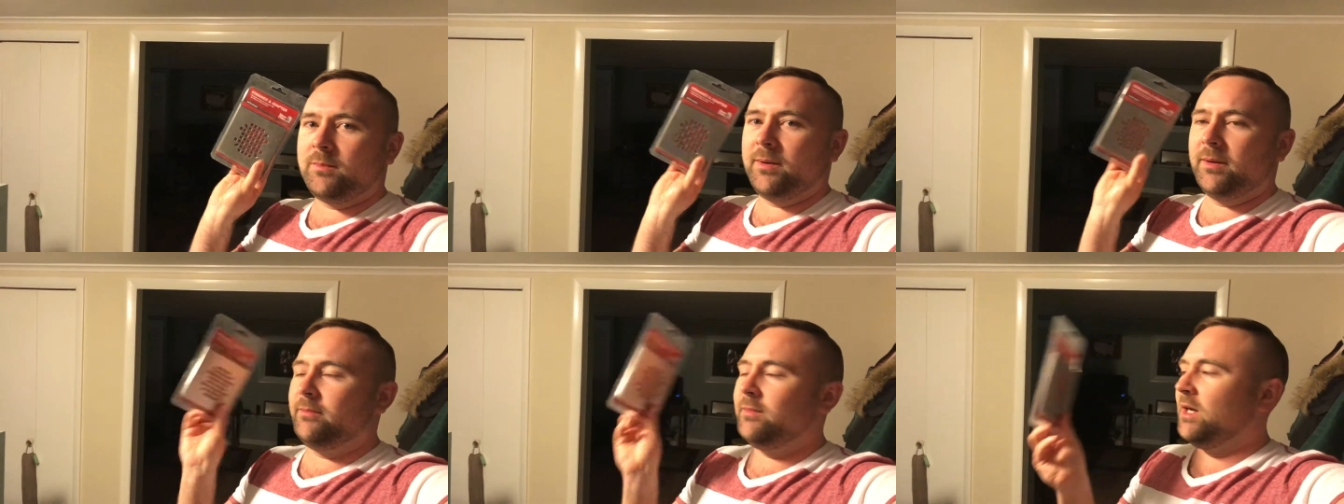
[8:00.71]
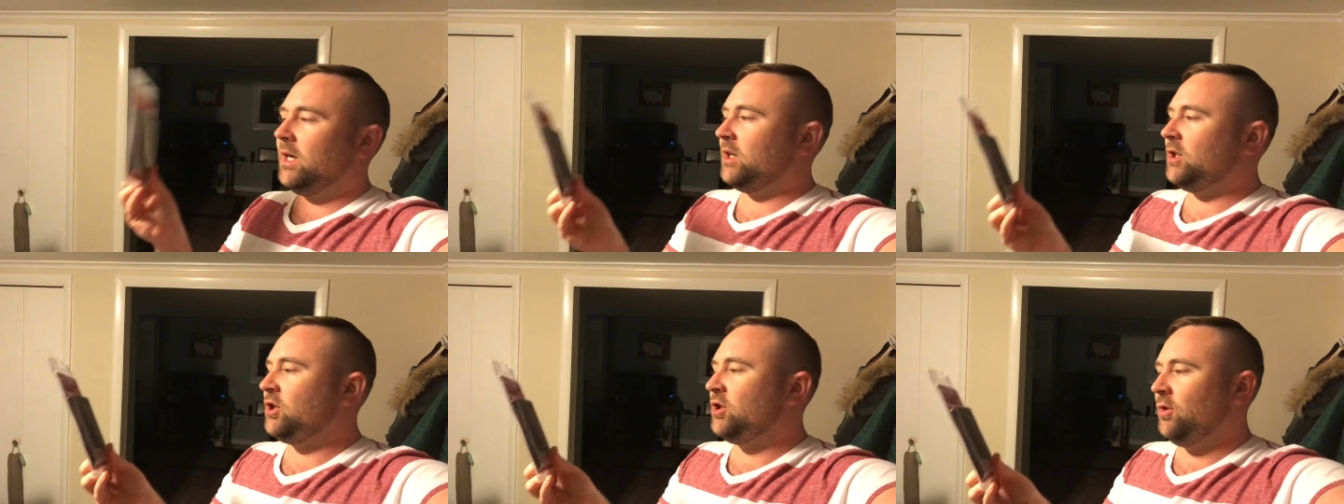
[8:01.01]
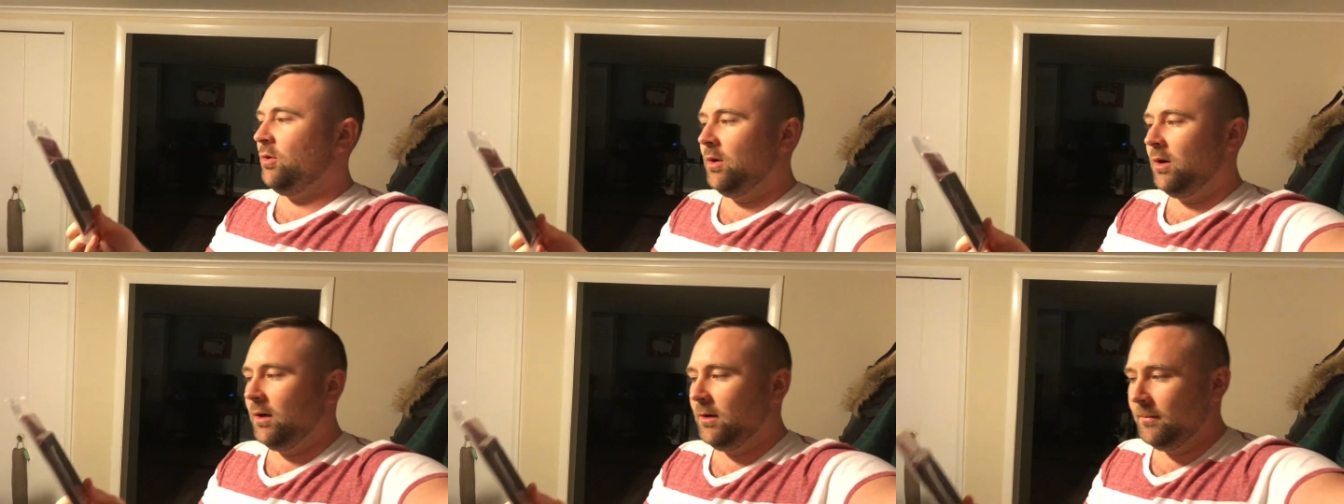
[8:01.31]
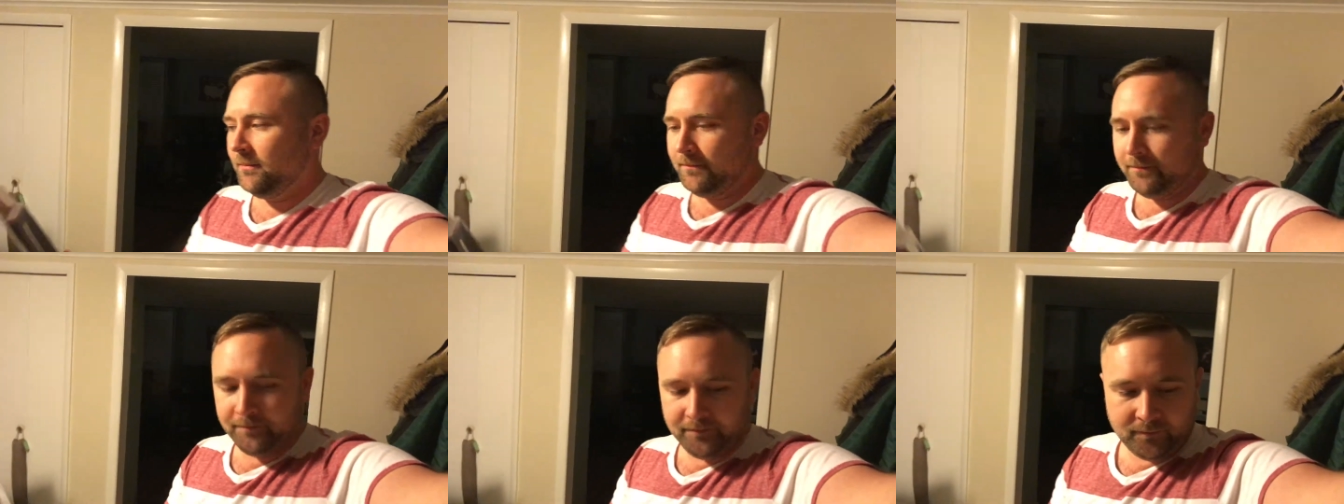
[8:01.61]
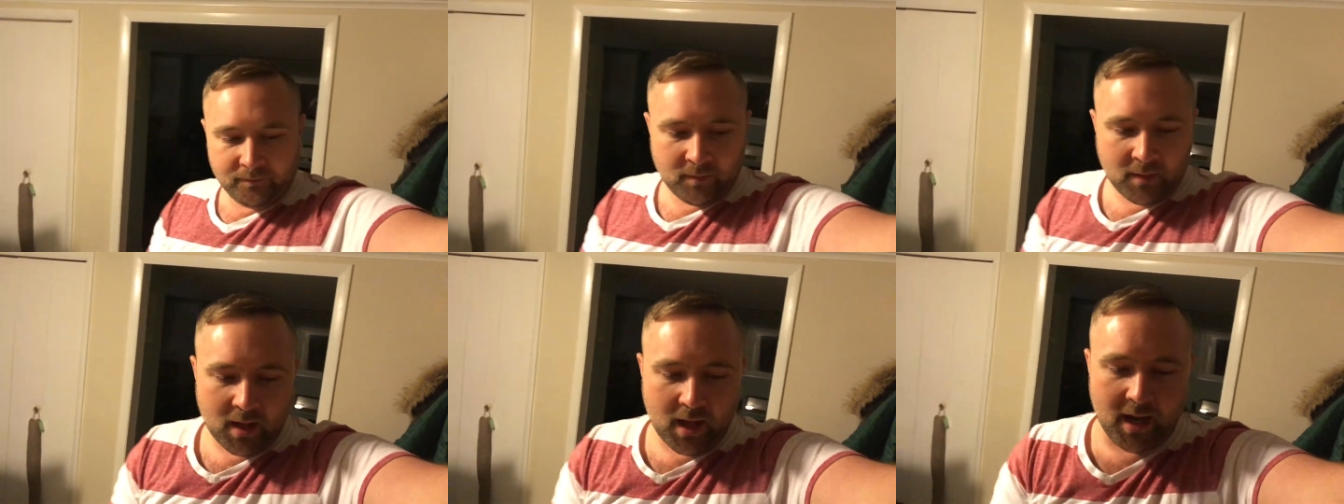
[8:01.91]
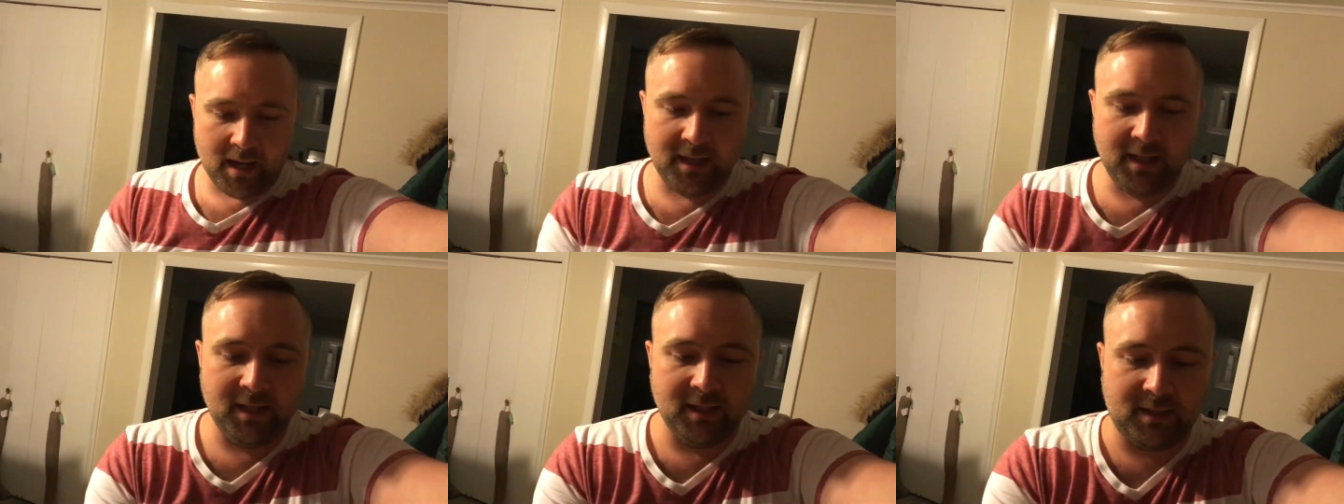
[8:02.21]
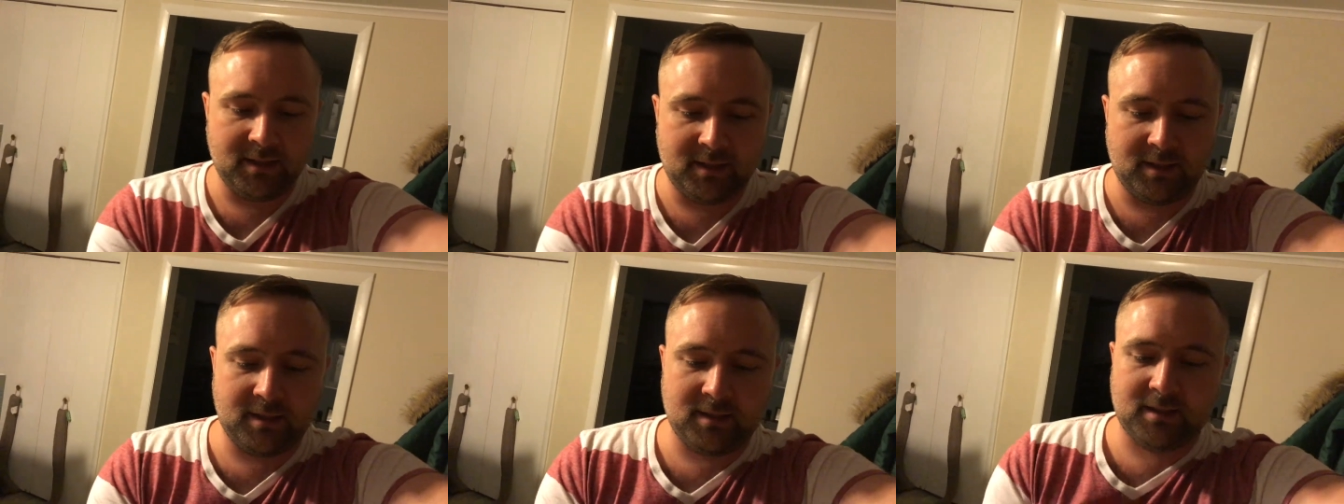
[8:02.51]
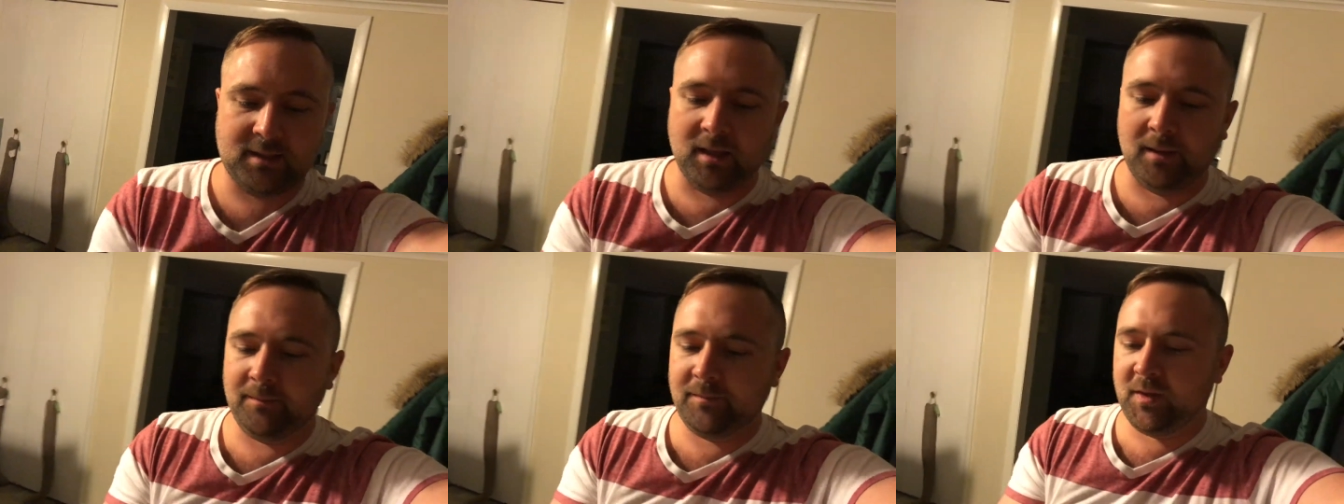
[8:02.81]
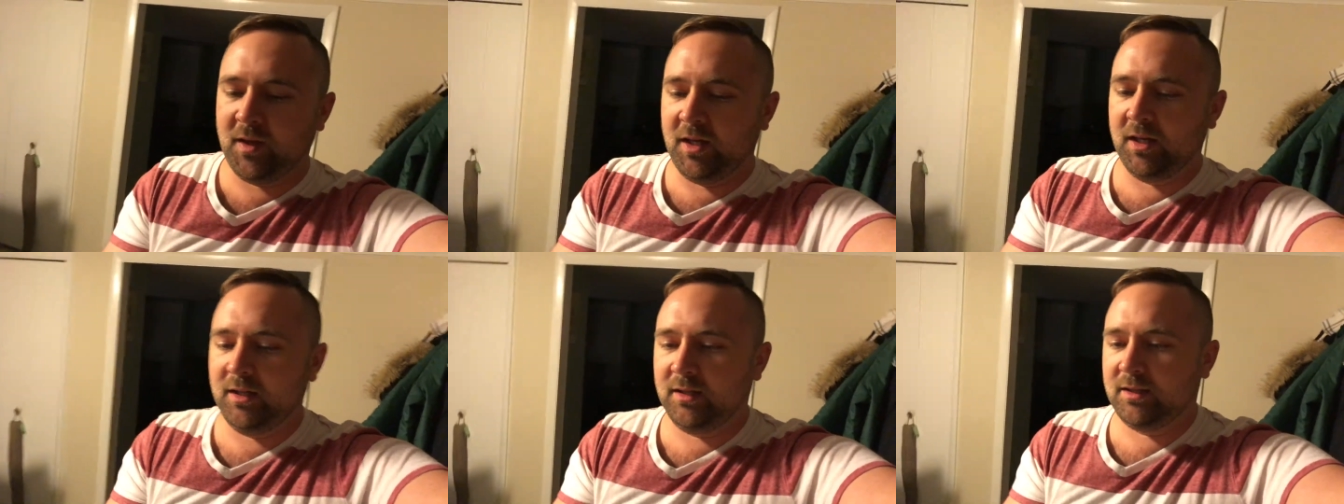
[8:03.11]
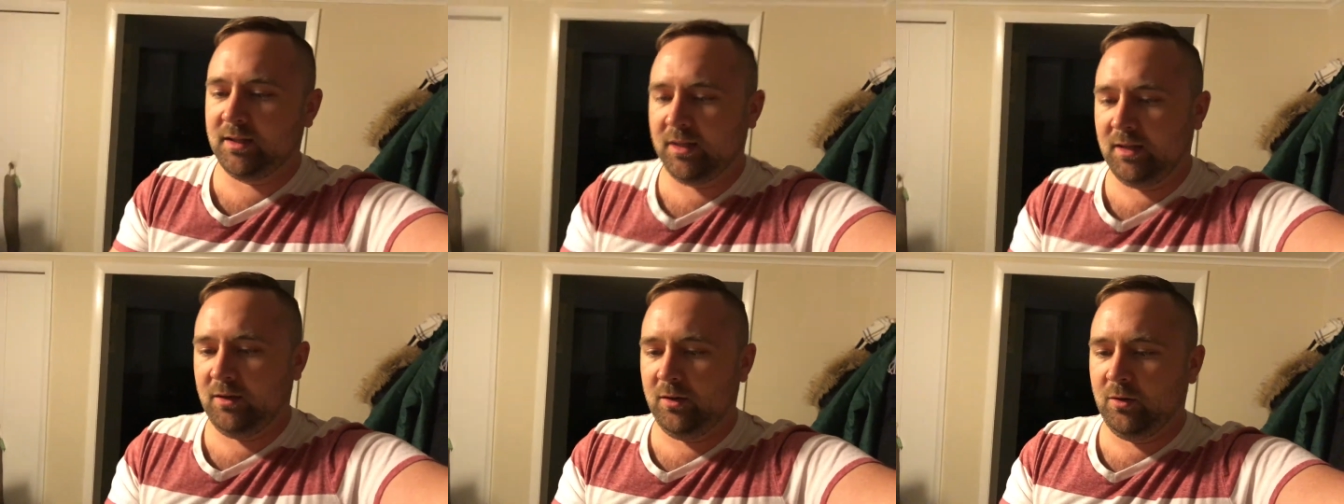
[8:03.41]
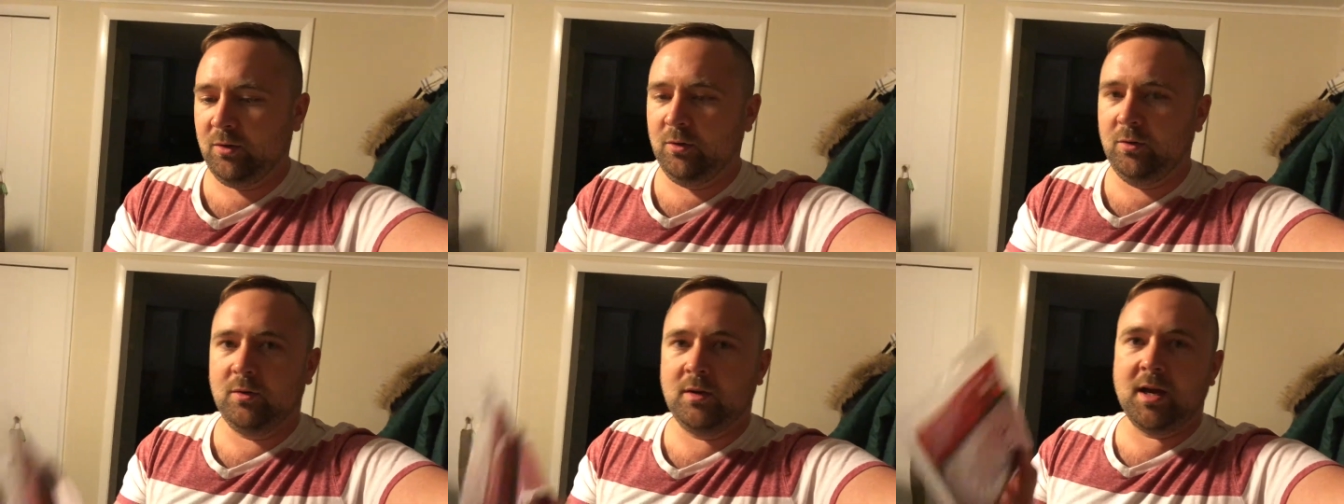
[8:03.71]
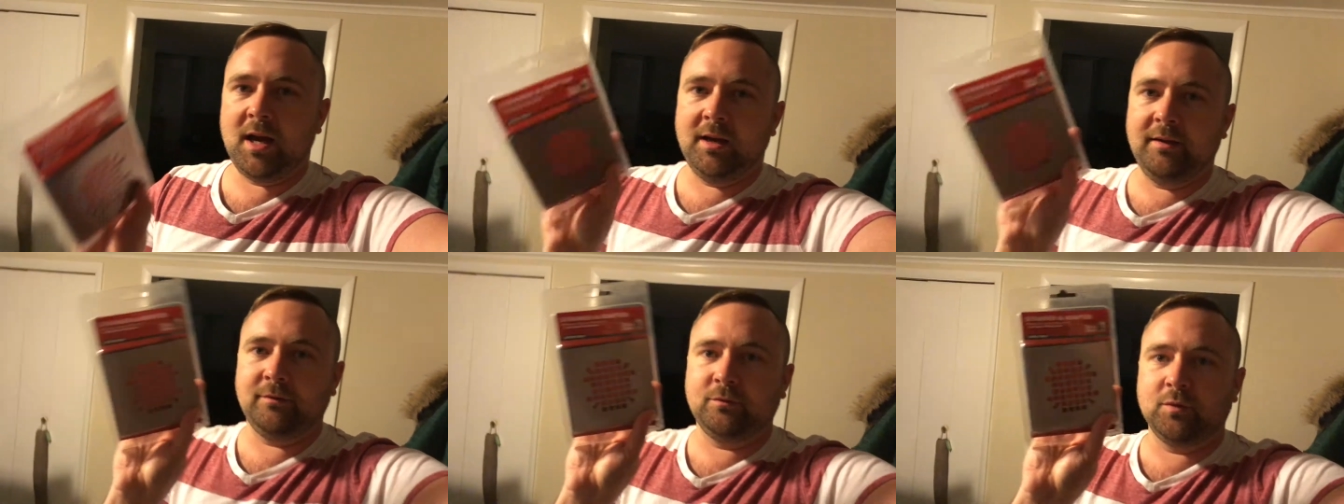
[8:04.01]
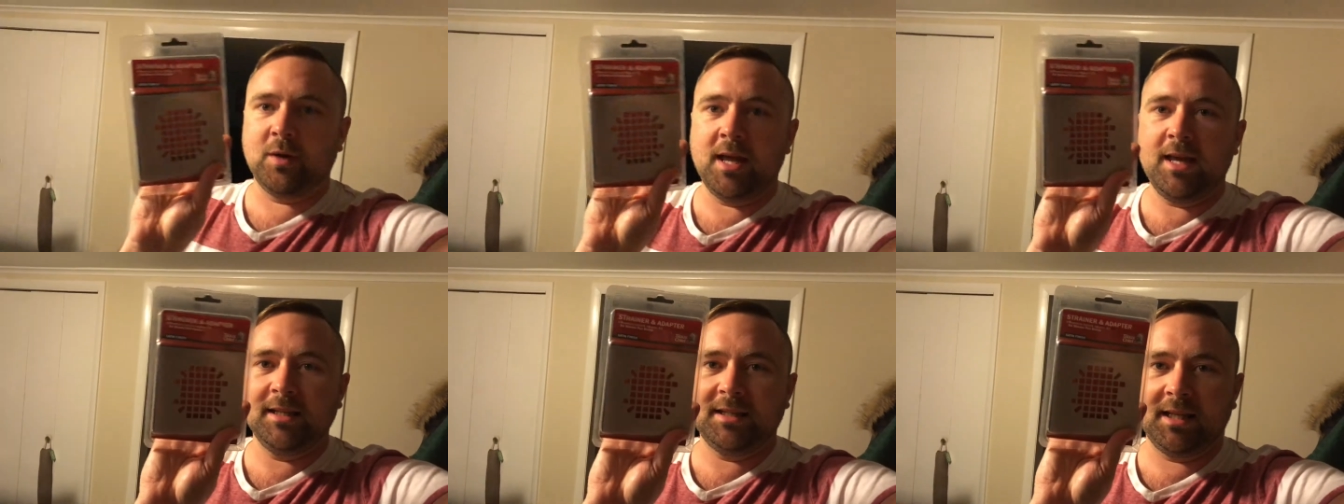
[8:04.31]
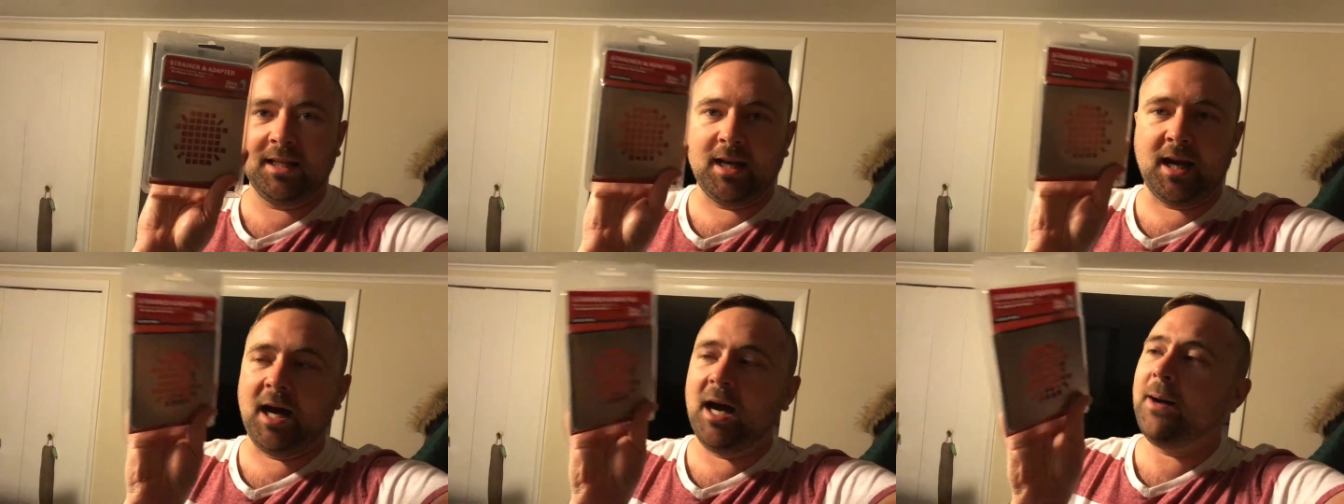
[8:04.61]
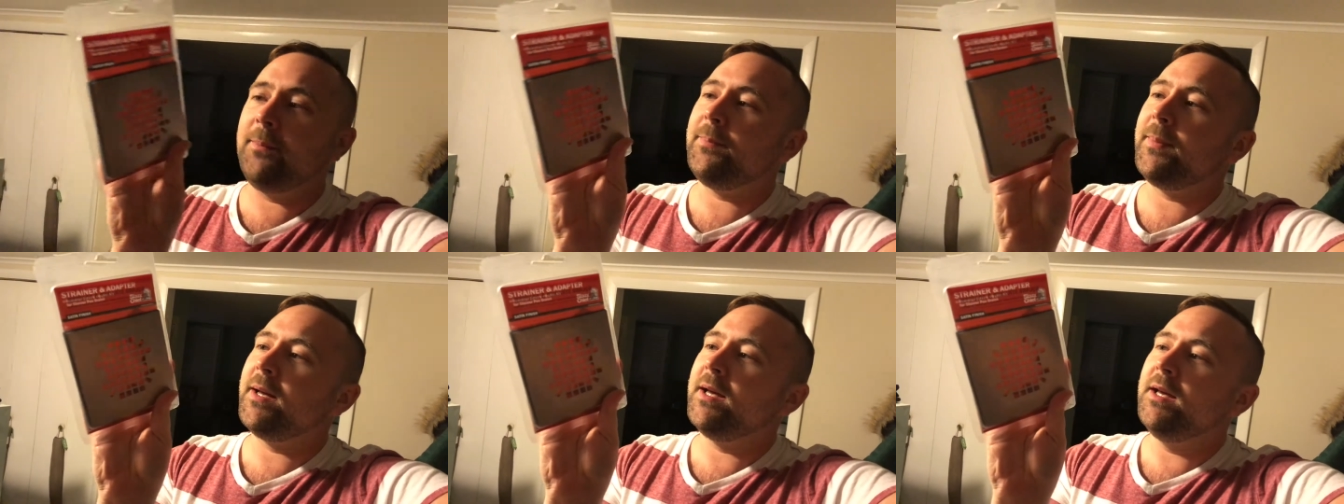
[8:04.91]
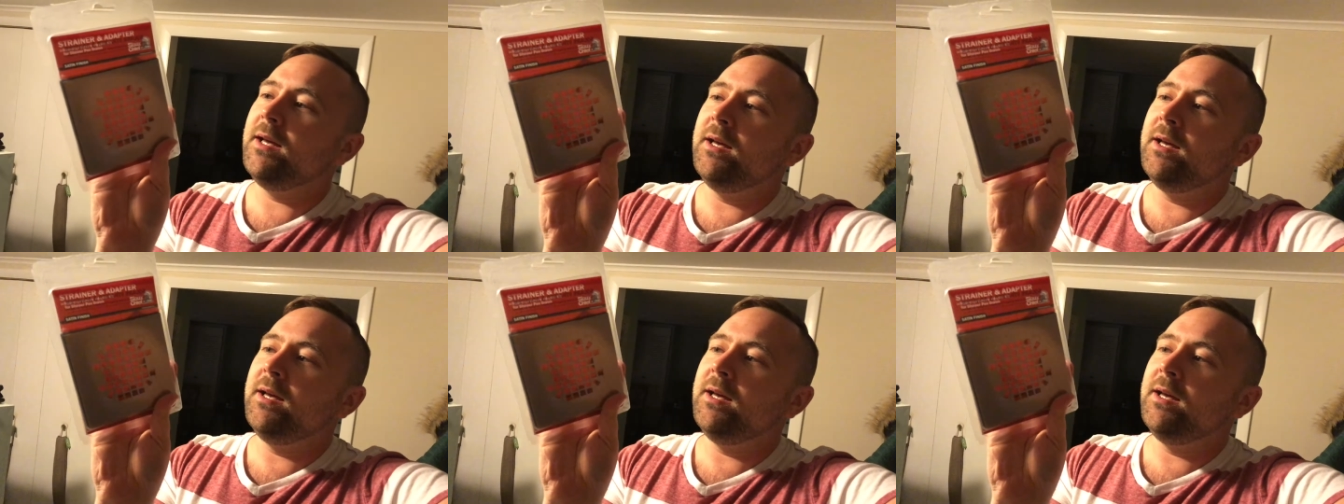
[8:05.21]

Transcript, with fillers: but I'm not sure. I need something to kind of raise it up